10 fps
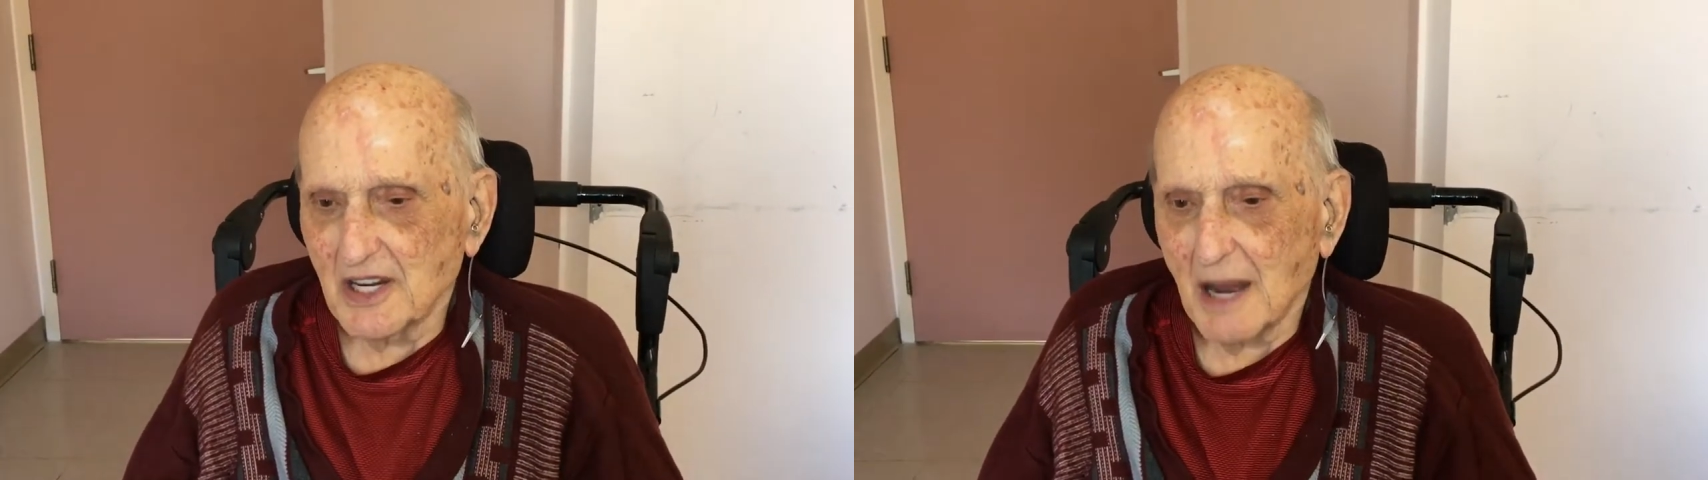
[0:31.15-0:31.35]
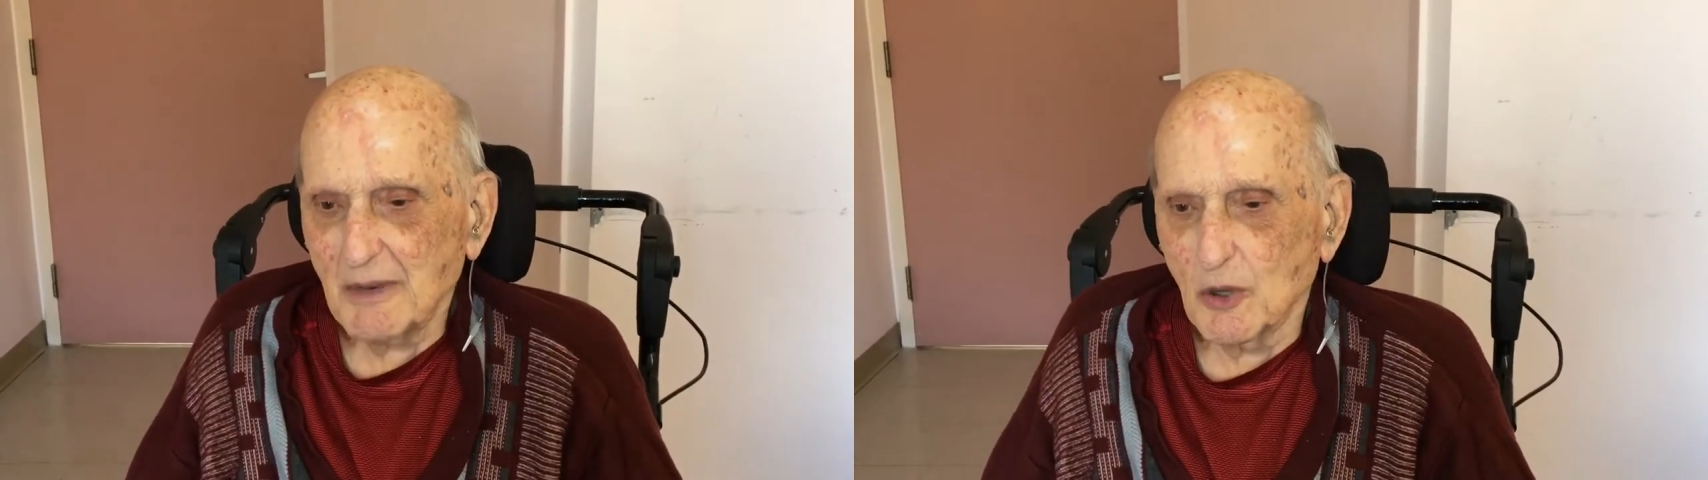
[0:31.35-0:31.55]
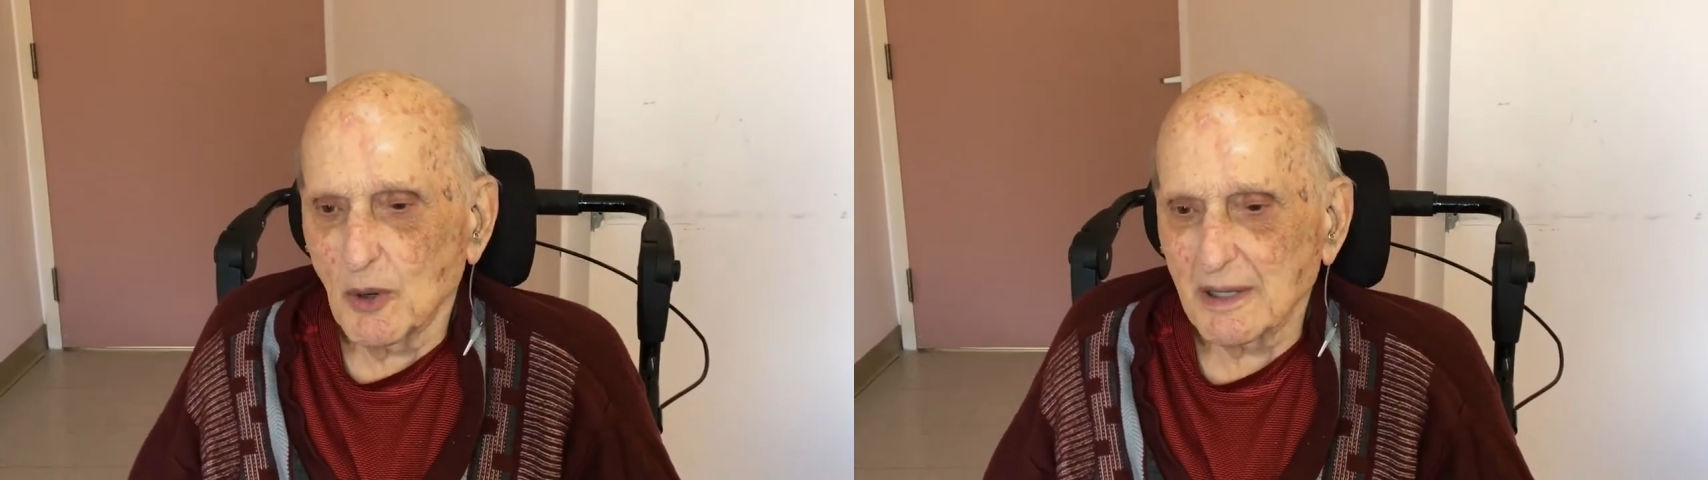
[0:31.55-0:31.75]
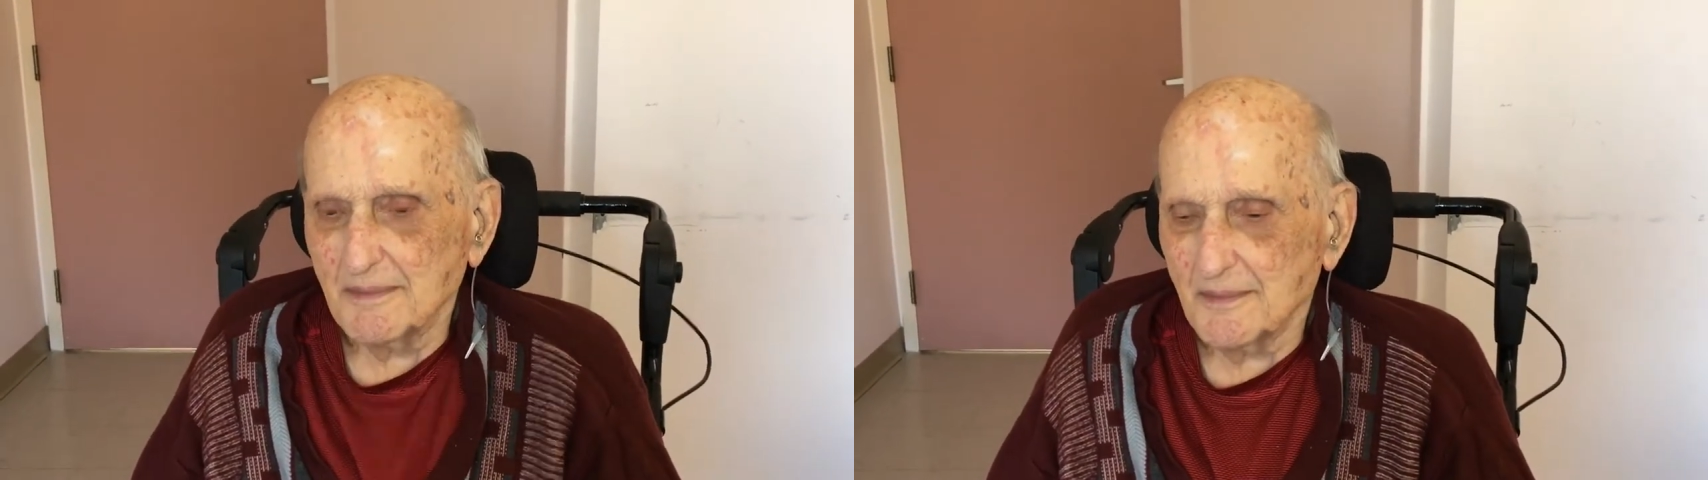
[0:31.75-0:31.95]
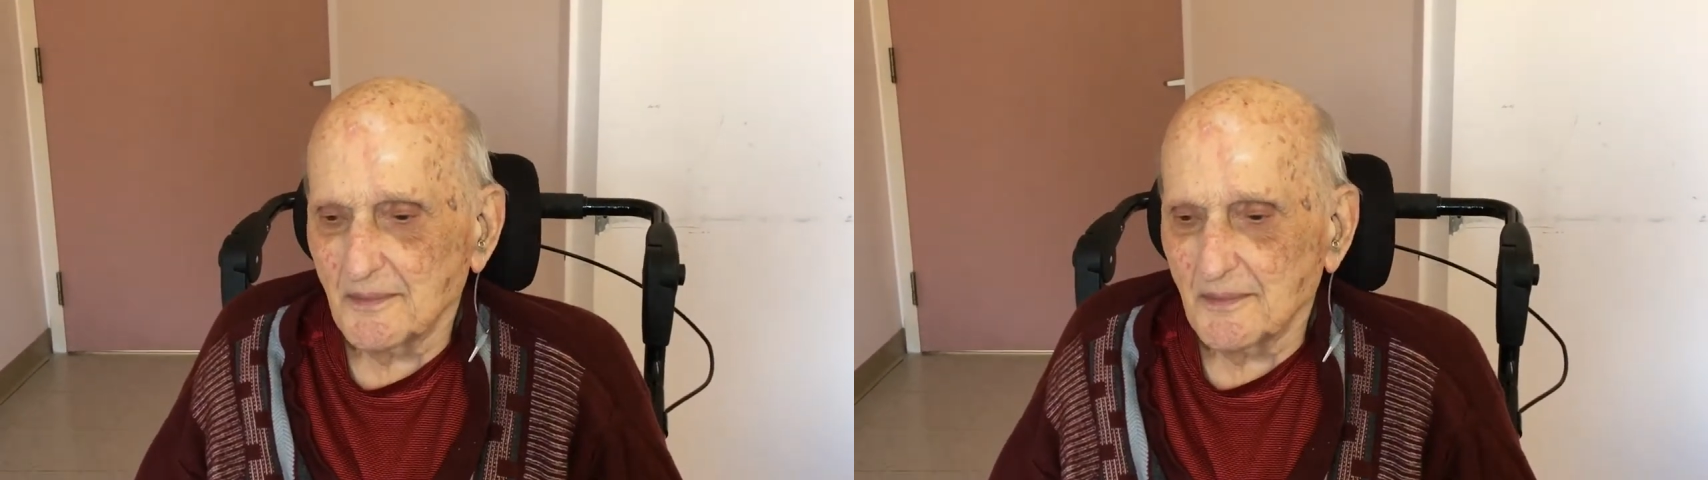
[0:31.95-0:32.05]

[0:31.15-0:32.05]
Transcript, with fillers: it got me going.